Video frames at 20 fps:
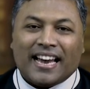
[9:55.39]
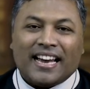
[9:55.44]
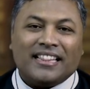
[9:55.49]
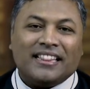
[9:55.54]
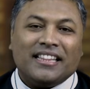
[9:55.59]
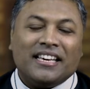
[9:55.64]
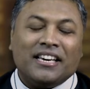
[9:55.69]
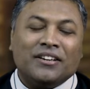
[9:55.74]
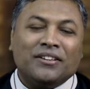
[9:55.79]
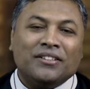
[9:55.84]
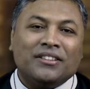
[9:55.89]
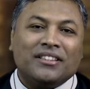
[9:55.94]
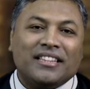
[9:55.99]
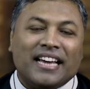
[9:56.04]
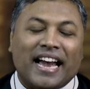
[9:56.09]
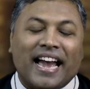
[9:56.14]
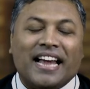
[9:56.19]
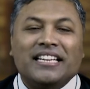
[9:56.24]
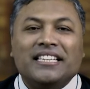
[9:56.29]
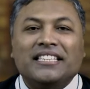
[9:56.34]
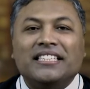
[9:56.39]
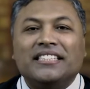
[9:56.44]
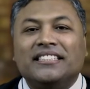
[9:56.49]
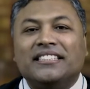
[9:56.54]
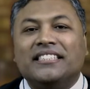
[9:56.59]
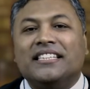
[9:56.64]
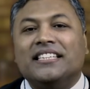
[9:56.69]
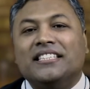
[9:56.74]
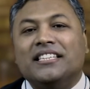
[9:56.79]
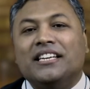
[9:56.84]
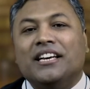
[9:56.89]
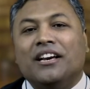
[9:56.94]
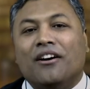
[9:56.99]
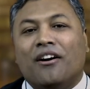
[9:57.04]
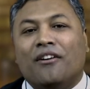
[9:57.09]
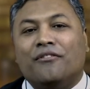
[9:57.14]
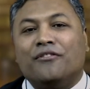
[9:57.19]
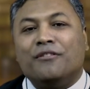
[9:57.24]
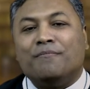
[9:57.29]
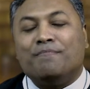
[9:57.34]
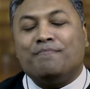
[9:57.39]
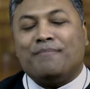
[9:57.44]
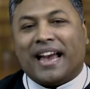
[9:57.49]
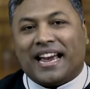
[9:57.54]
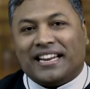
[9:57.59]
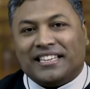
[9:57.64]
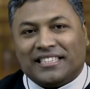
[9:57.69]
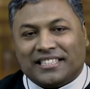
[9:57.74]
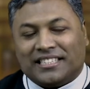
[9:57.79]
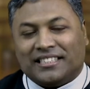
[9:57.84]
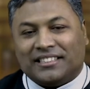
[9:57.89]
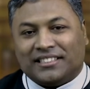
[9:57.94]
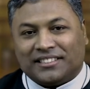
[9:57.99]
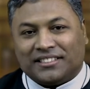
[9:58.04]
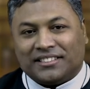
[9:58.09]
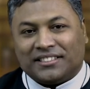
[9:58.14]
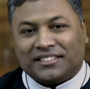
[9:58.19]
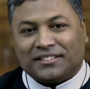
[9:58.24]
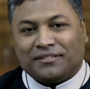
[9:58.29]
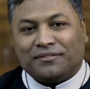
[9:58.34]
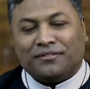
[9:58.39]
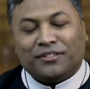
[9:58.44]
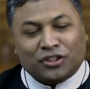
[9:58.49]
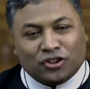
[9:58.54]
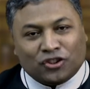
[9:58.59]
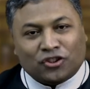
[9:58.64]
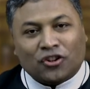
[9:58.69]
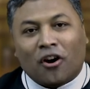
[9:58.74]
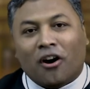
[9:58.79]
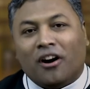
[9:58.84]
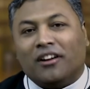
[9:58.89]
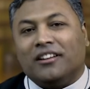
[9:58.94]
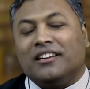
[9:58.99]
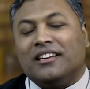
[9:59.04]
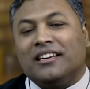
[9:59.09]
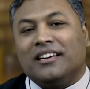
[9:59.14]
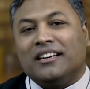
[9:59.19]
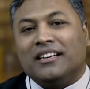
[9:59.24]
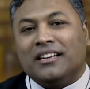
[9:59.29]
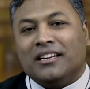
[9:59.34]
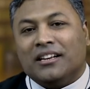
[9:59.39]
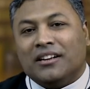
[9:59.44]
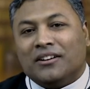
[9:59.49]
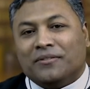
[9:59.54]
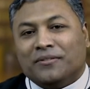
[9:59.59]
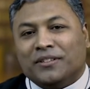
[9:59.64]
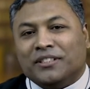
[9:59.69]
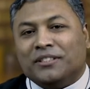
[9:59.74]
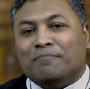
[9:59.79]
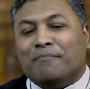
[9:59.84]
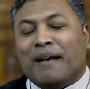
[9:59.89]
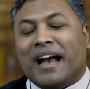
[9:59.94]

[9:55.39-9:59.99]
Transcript: And the authenticity of repentance for John was